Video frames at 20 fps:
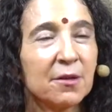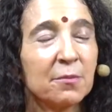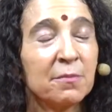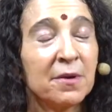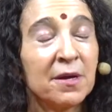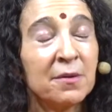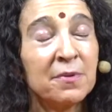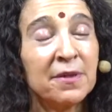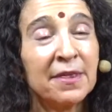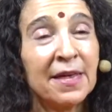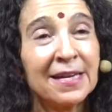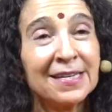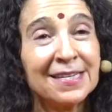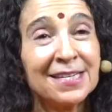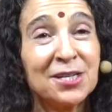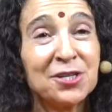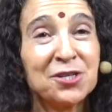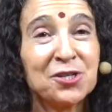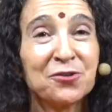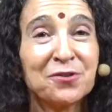Maybe that
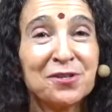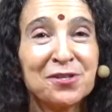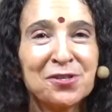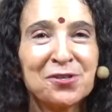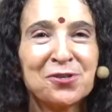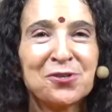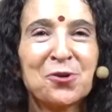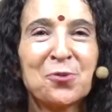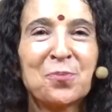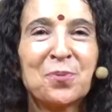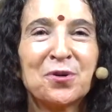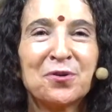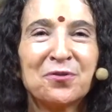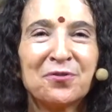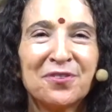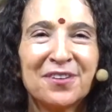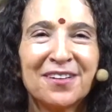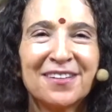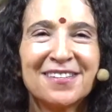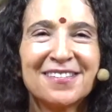teacher isn't so
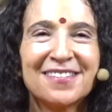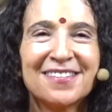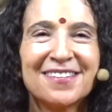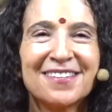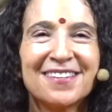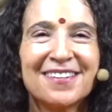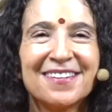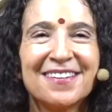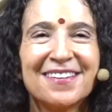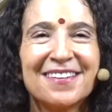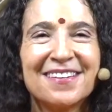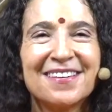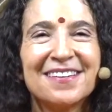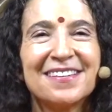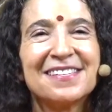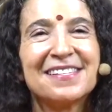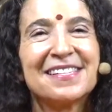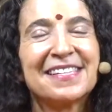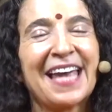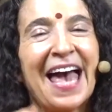perfect.
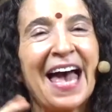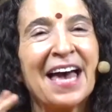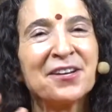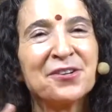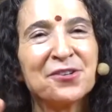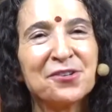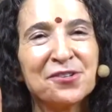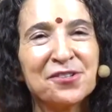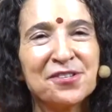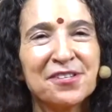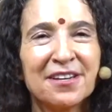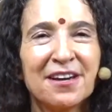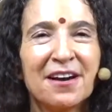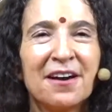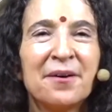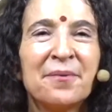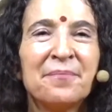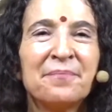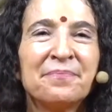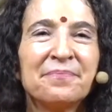Scandals
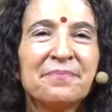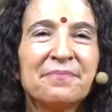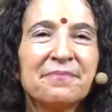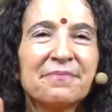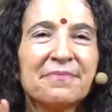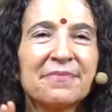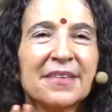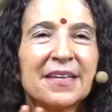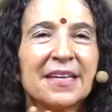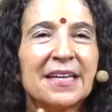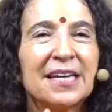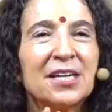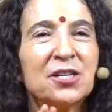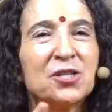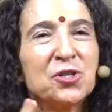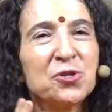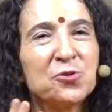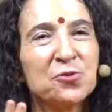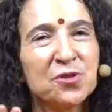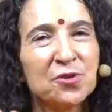come.
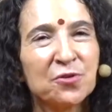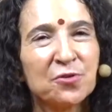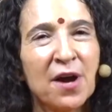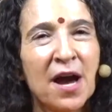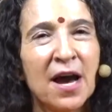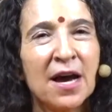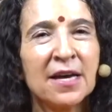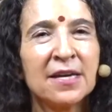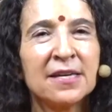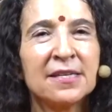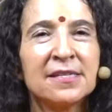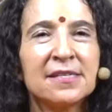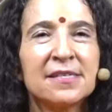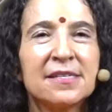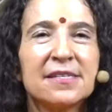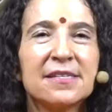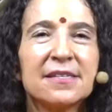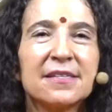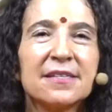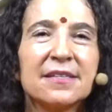Issues
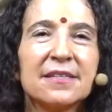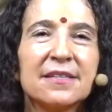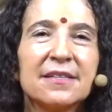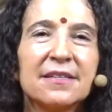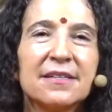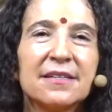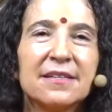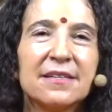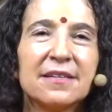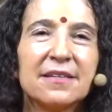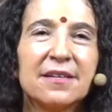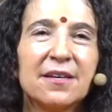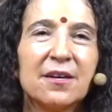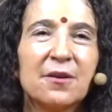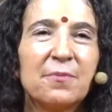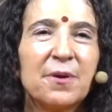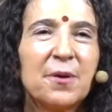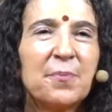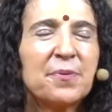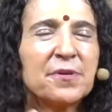arise.
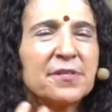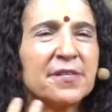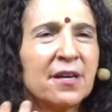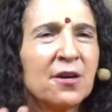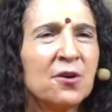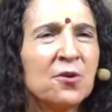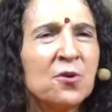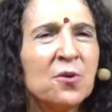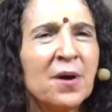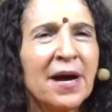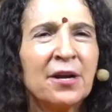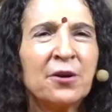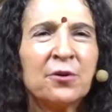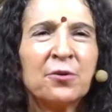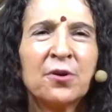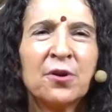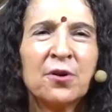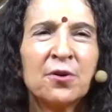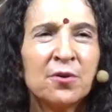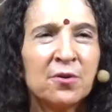People say, "Oh, I
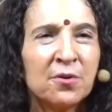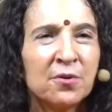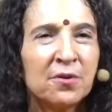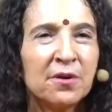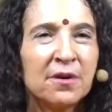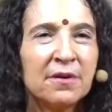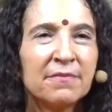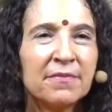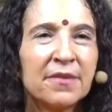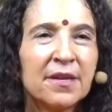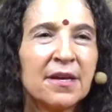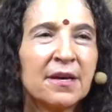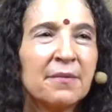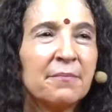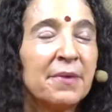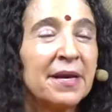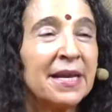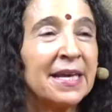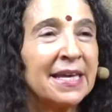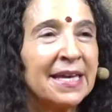don't know.
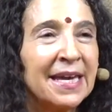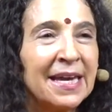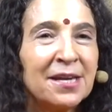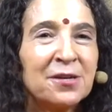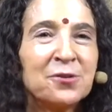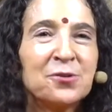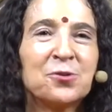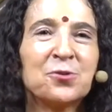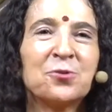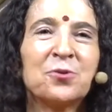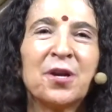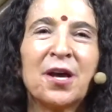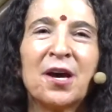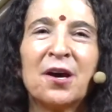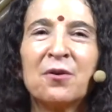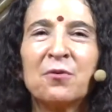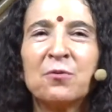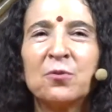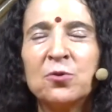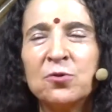Mene yehi
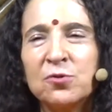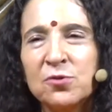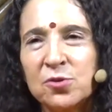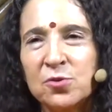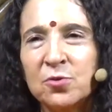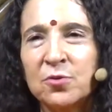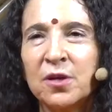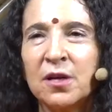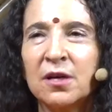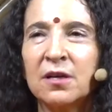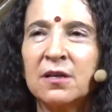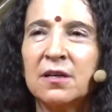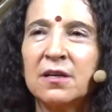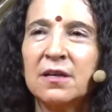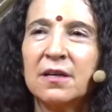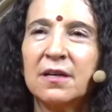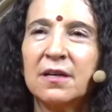suna, wo suna."